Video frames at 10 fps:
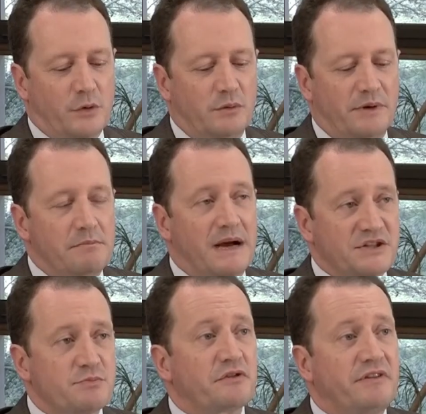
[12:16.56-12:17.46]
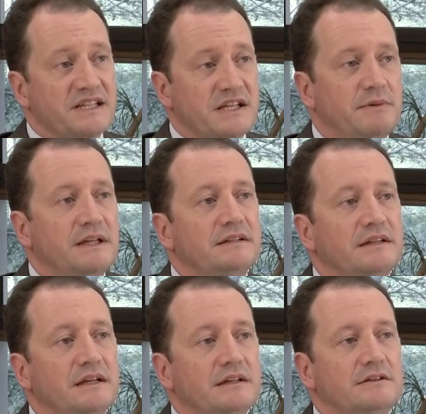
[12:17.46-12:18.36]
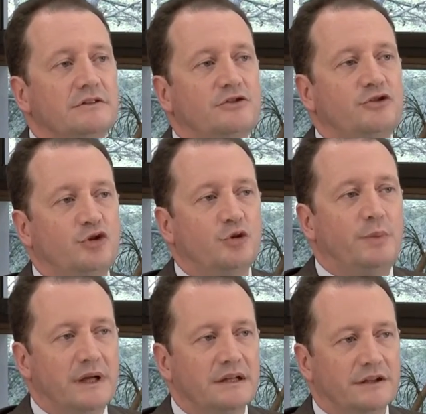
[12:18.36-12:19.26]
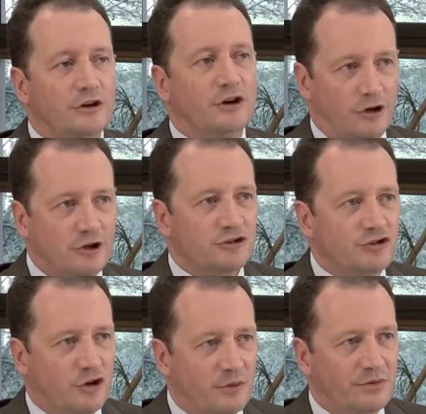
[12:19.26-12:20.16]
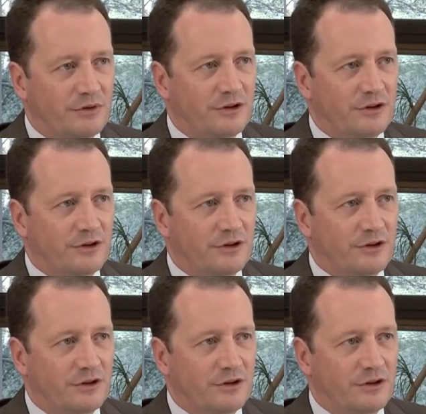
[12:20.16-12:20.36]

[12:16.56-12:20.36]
will be much more flexibility to build on top